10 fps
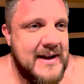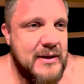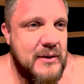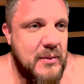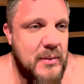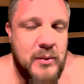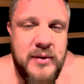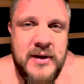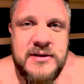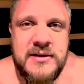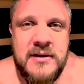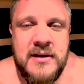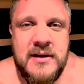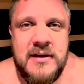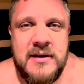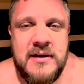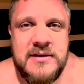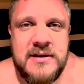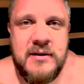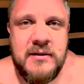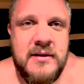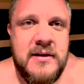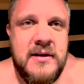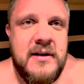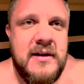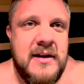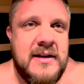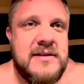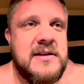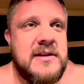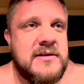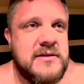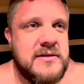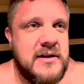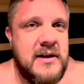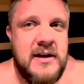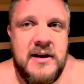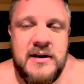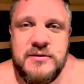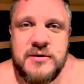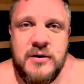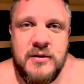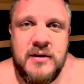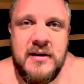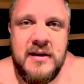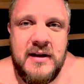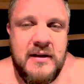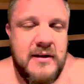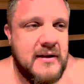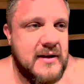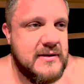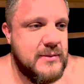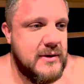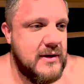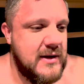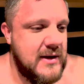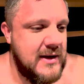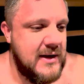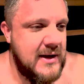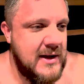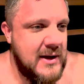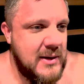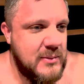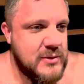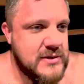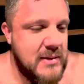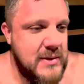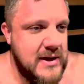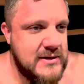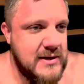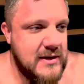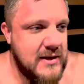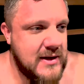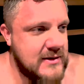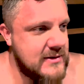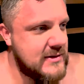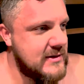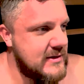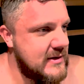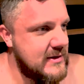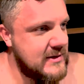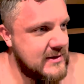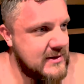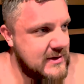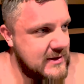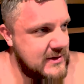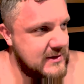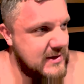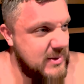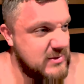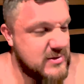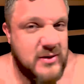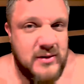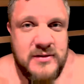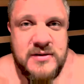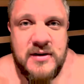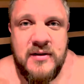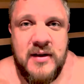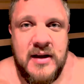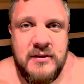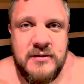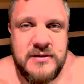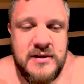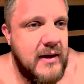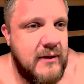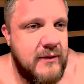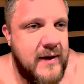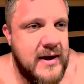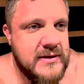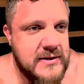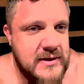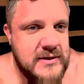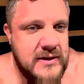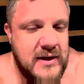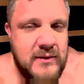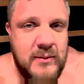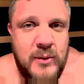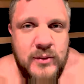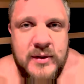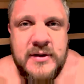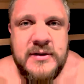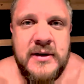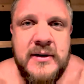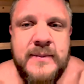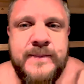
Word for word: the remoteness that, that still exists in Scotland, and I think that's one of the most amazing things about Scotland, certainly the Highlands, that vastness and that remoteness, and